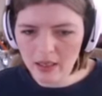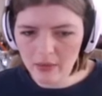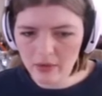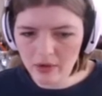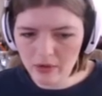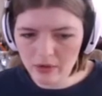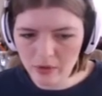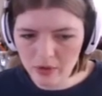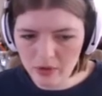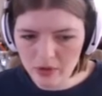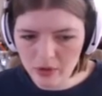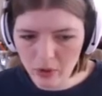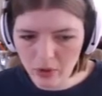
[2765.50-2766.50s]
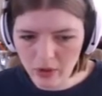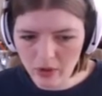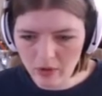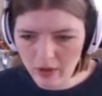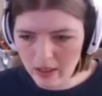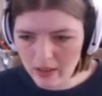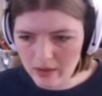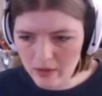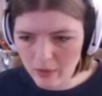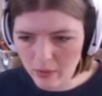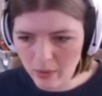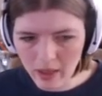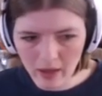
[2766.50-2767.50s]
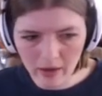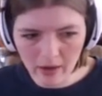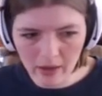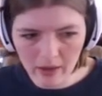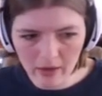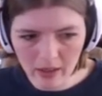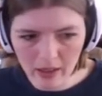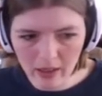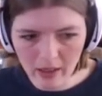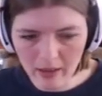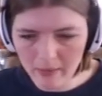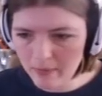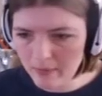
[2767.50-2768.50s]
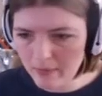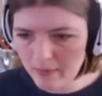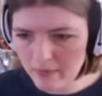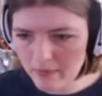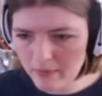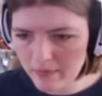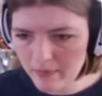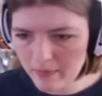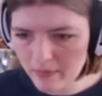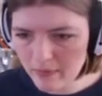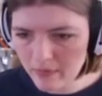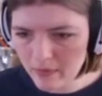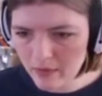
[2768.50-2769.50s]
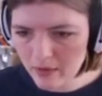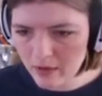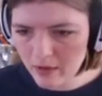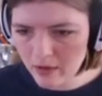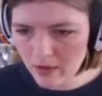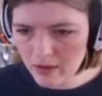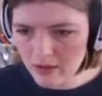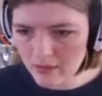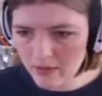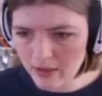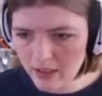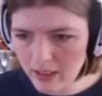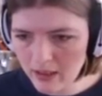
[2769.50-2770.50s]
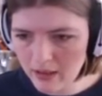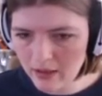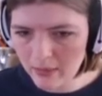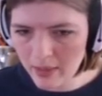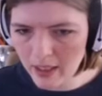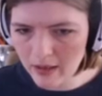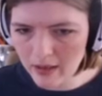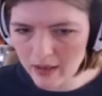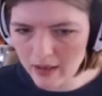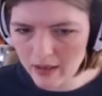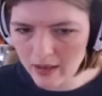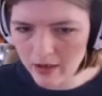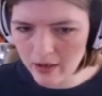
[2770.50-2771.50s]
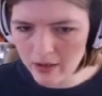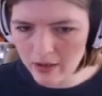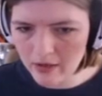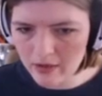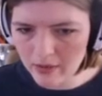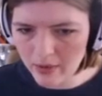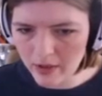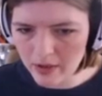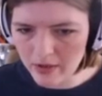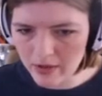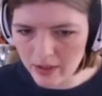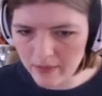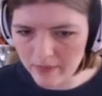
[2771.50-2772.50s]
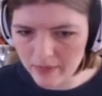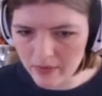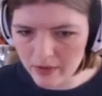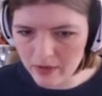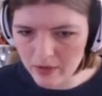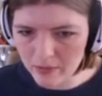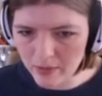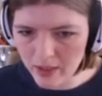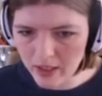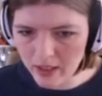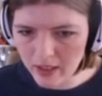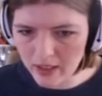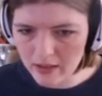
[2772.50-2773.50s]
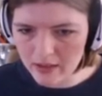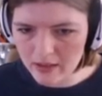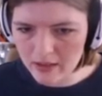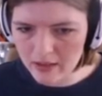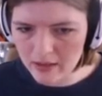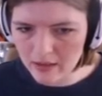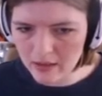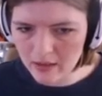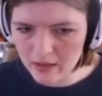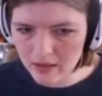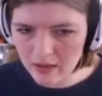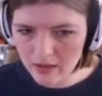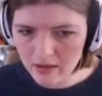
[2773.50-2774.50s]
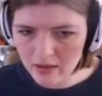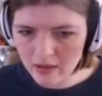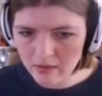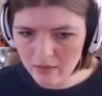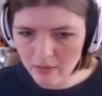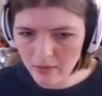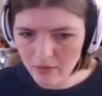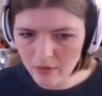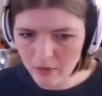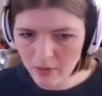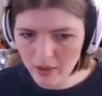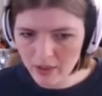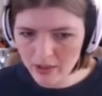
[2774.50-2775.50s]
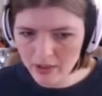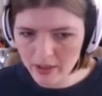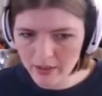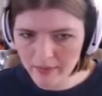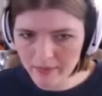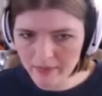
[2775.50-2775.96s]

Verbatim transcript: will go towards your grade as well. All right, you can get up. Go get something to eat, little man, and then you're gonna do some laundry. Search pockets. Move to wash tub.